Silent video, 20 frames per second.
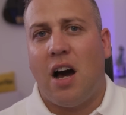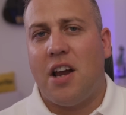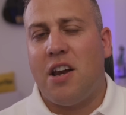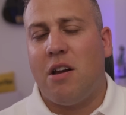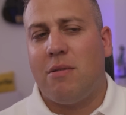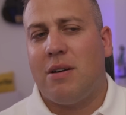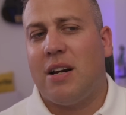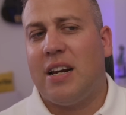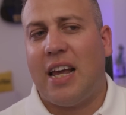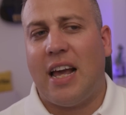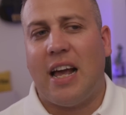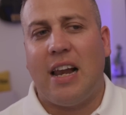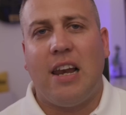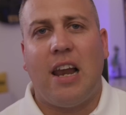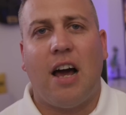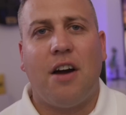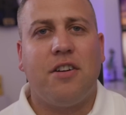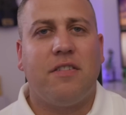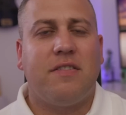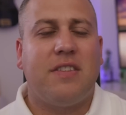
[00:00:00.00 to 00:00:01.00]
I know I'm going to get a
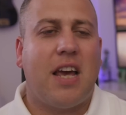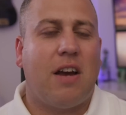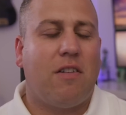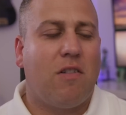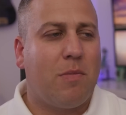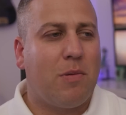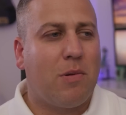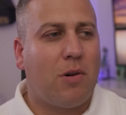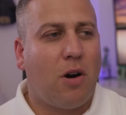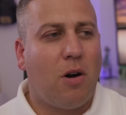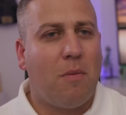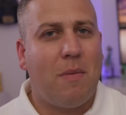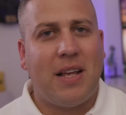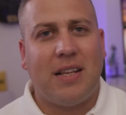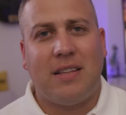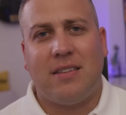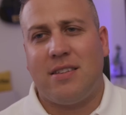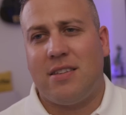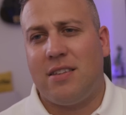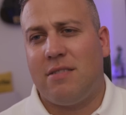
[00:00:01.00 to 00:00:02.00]
load of terrible
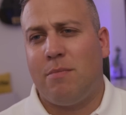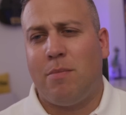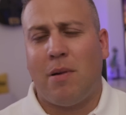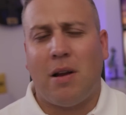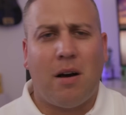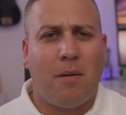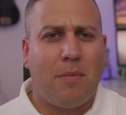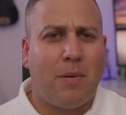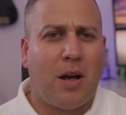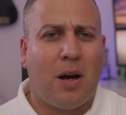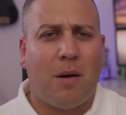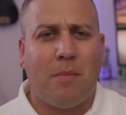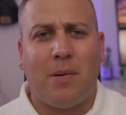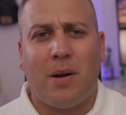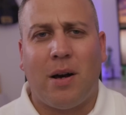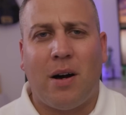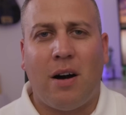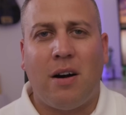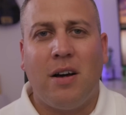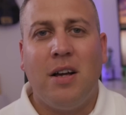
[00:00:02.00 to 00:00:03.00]
comments, blah blah
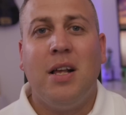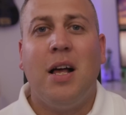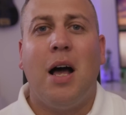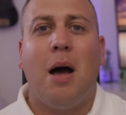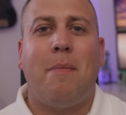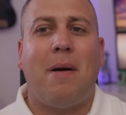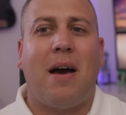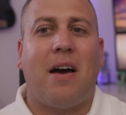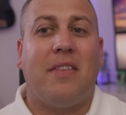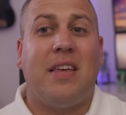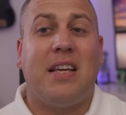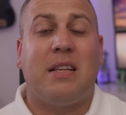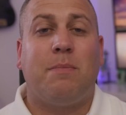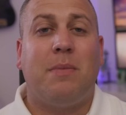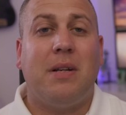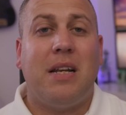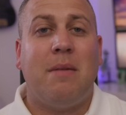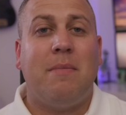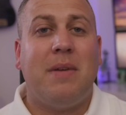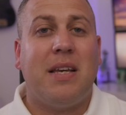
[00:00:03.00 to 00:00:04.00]
blah, about this,
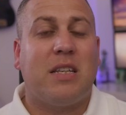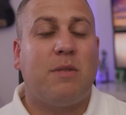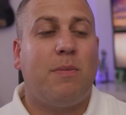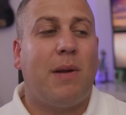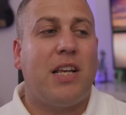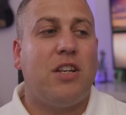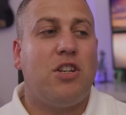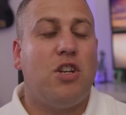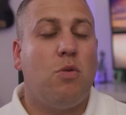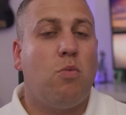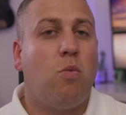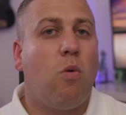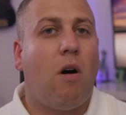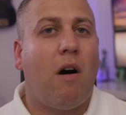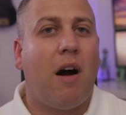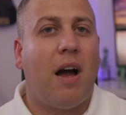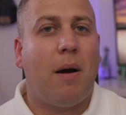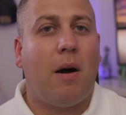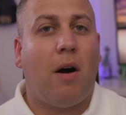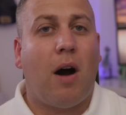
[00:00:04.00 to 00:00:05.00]
but let me explain to you
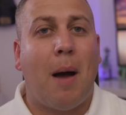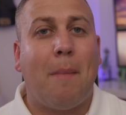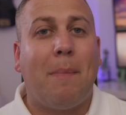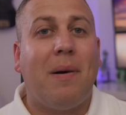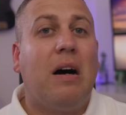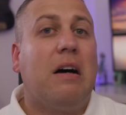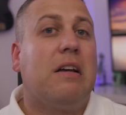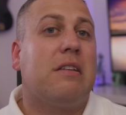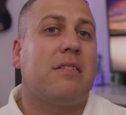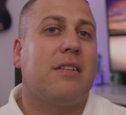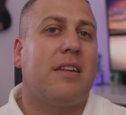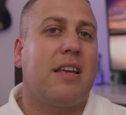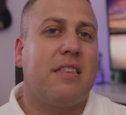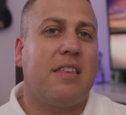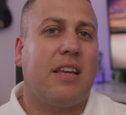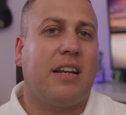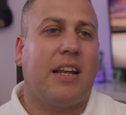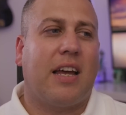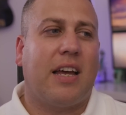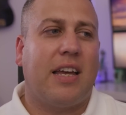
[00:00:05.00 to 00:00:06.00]
why I personally
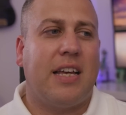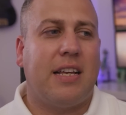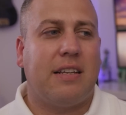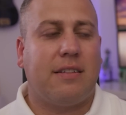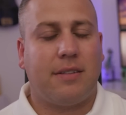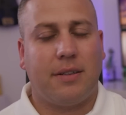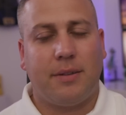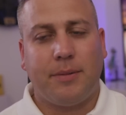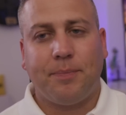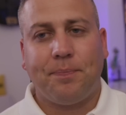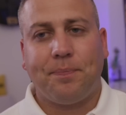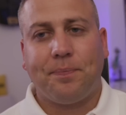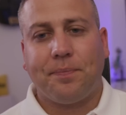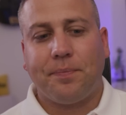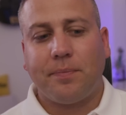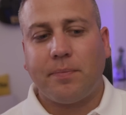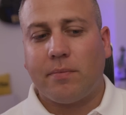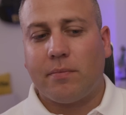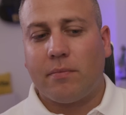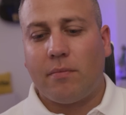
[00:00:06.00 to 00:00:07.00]
think that is.
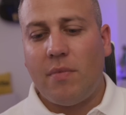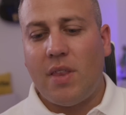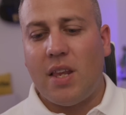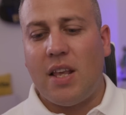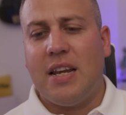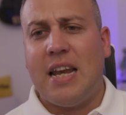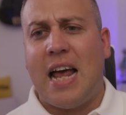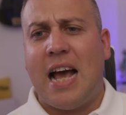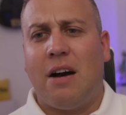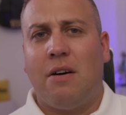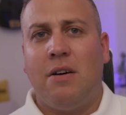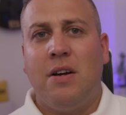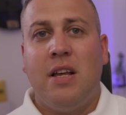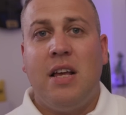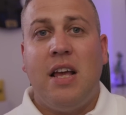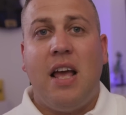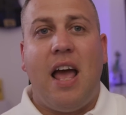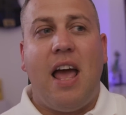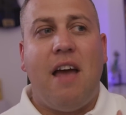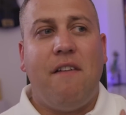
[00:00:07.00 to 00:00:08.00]
Now,
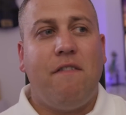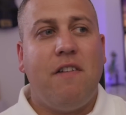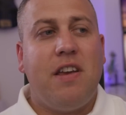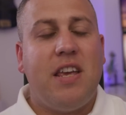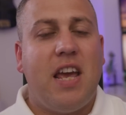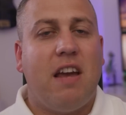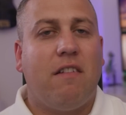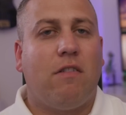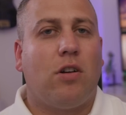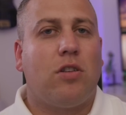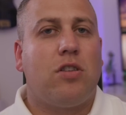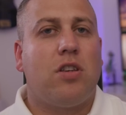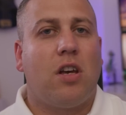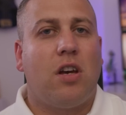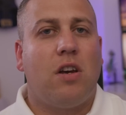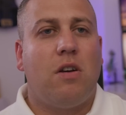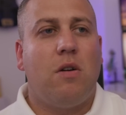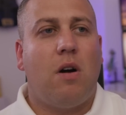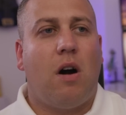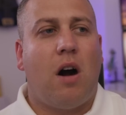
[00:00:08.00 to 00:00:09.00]
every year or
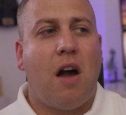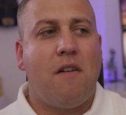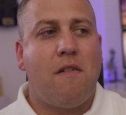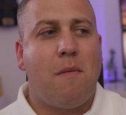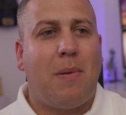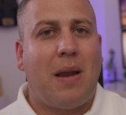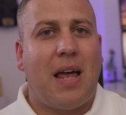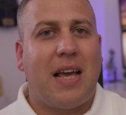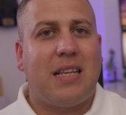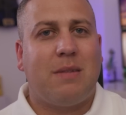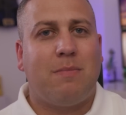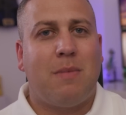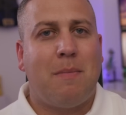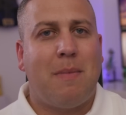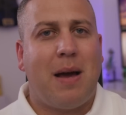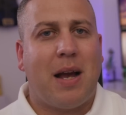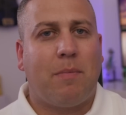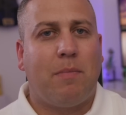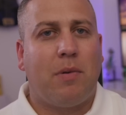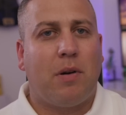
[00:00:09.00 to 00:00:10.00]
two I replace my
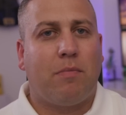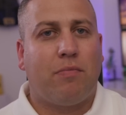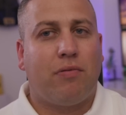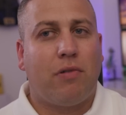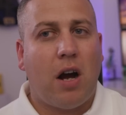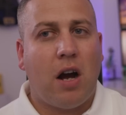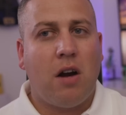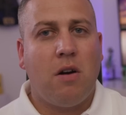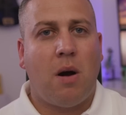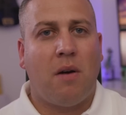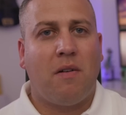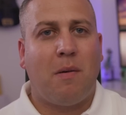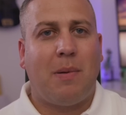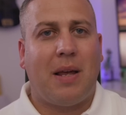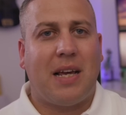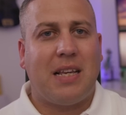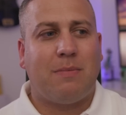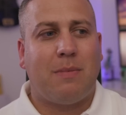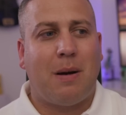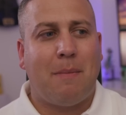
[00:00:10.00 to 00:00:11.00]
MacBook Pro, I
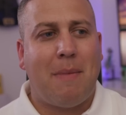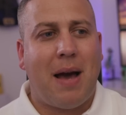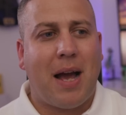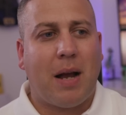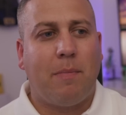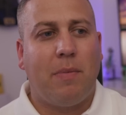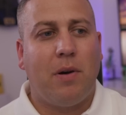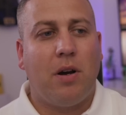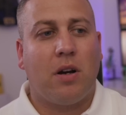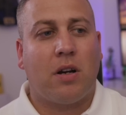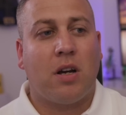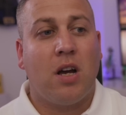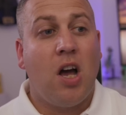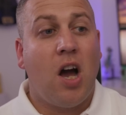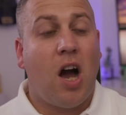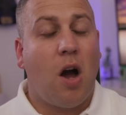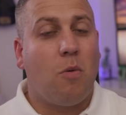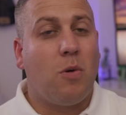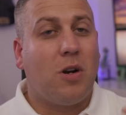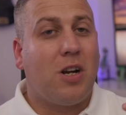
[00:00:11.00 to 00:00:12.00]
replace my MacBook.
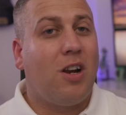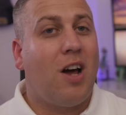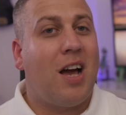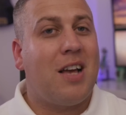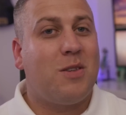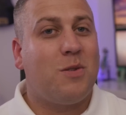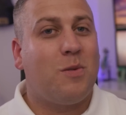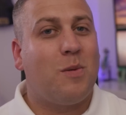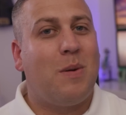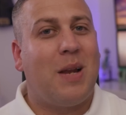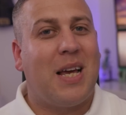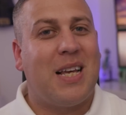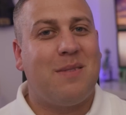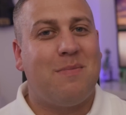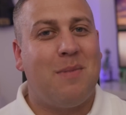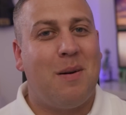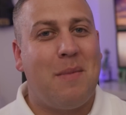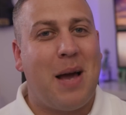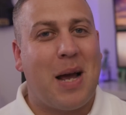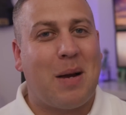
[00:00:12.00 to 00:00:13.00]
I would like to
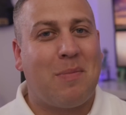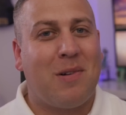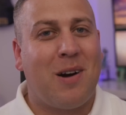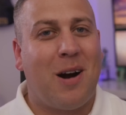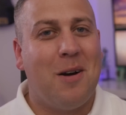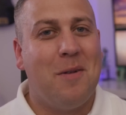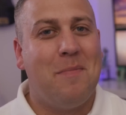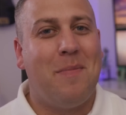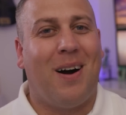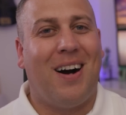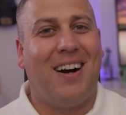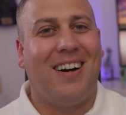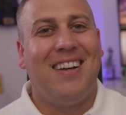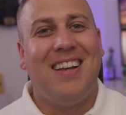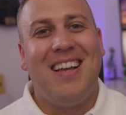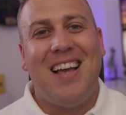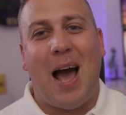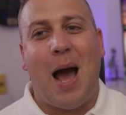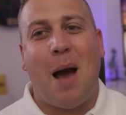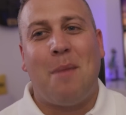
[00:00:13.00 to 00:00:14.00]
replace my Mac Pro, but
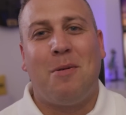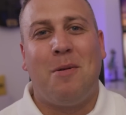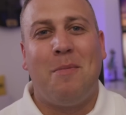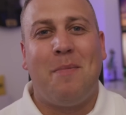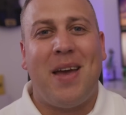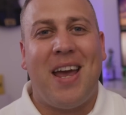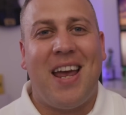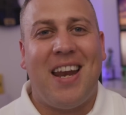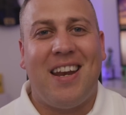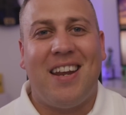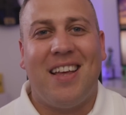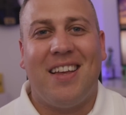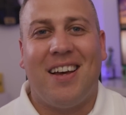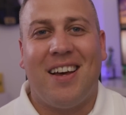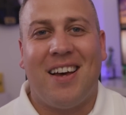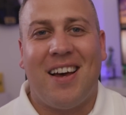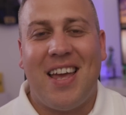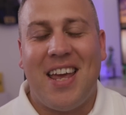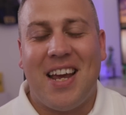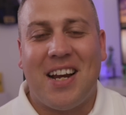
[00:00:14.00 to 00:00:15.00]
Apple, being
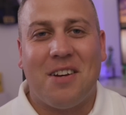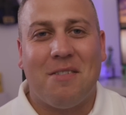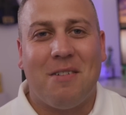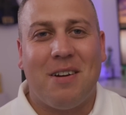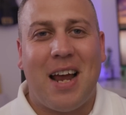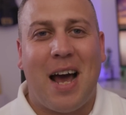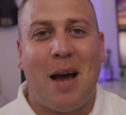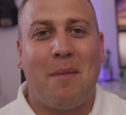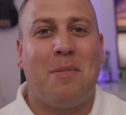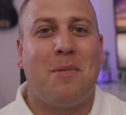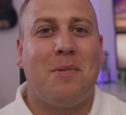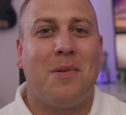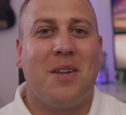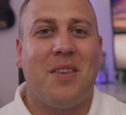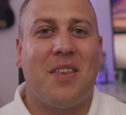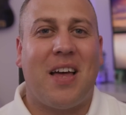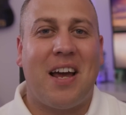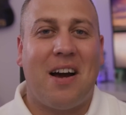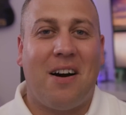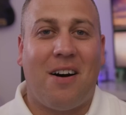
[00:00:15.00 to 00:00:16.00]
uh, ignorant Apple
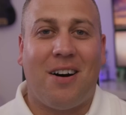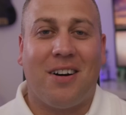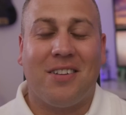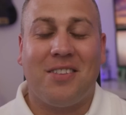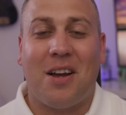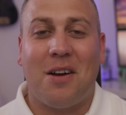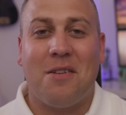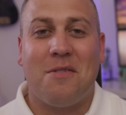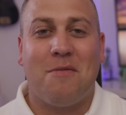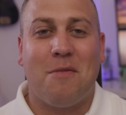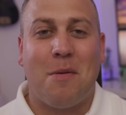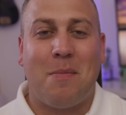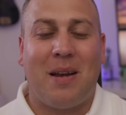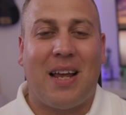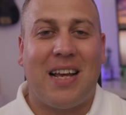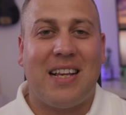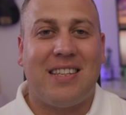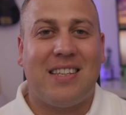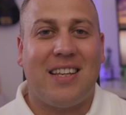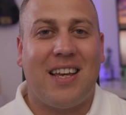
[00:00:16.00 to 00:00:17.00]
that they are, don't
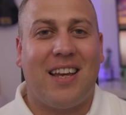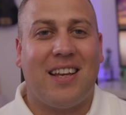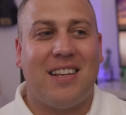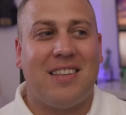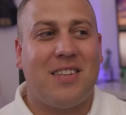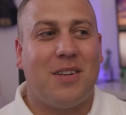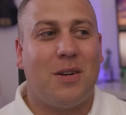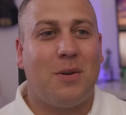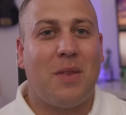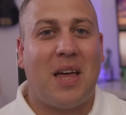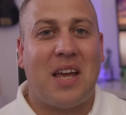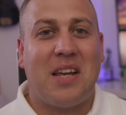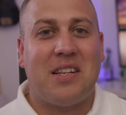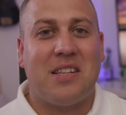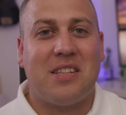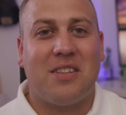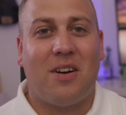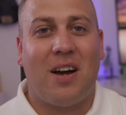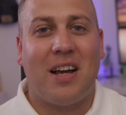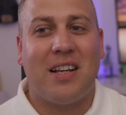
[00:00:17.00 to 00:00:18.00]
replace it until they
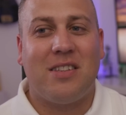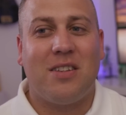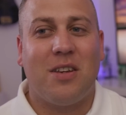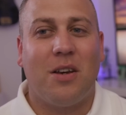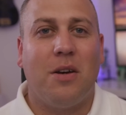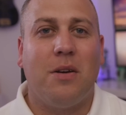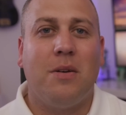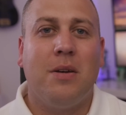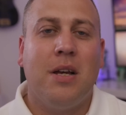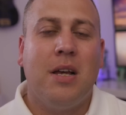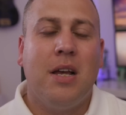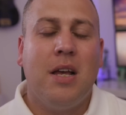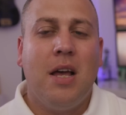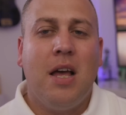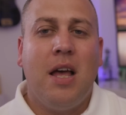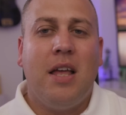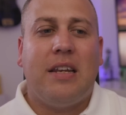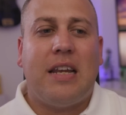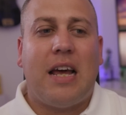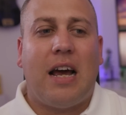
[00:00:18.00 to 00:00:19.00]
decide to.
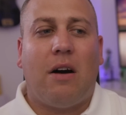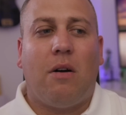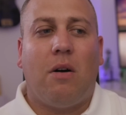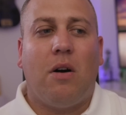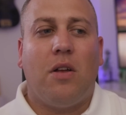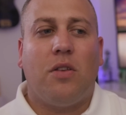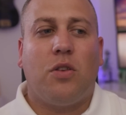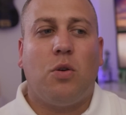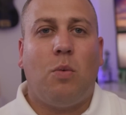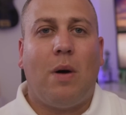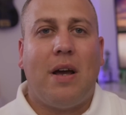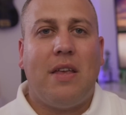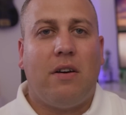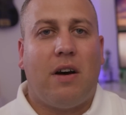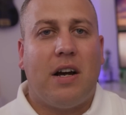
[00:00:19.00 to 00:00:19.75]
Now, the way